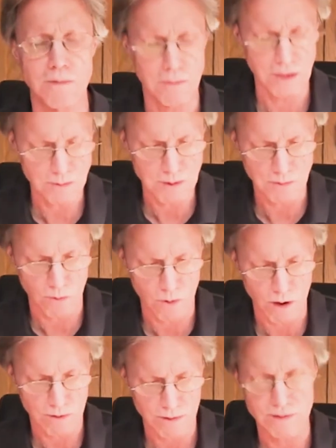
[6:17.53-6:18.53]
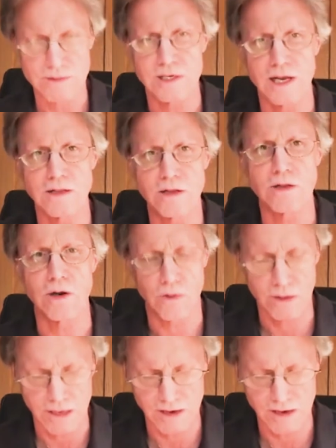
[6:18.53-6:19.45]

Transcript: And many people walk around saying that they're a